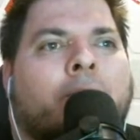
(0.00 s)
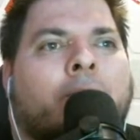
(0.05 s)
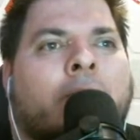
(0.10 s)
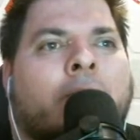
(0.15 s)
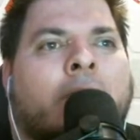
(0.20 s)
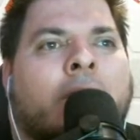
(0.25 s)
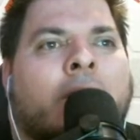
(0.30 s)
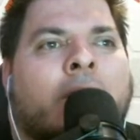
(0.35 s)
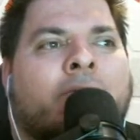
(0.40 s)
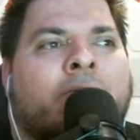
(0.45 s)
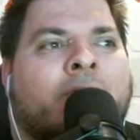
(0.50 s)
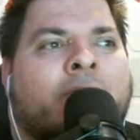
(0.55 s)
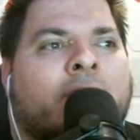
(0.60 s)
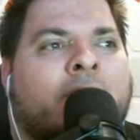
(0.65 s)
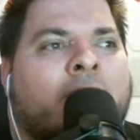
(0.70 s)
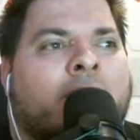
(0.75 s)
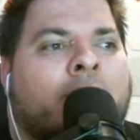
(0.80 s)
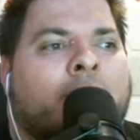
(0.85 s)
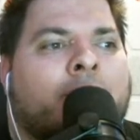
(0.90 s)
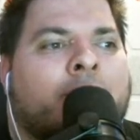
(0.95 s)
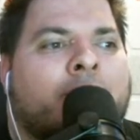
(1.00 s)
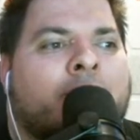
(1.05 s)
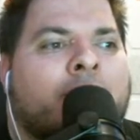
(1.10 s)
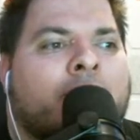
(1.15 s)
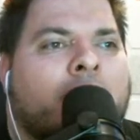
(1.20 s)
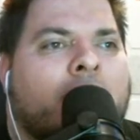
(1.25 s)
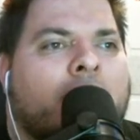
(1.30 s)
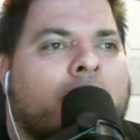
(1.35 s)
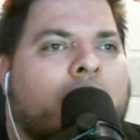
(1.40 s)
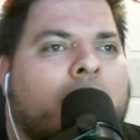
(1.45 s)
get everything, I'm
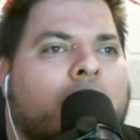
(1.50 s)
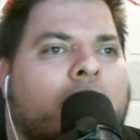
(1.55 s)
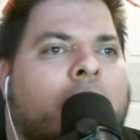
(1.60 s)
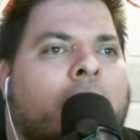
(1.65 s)
sure.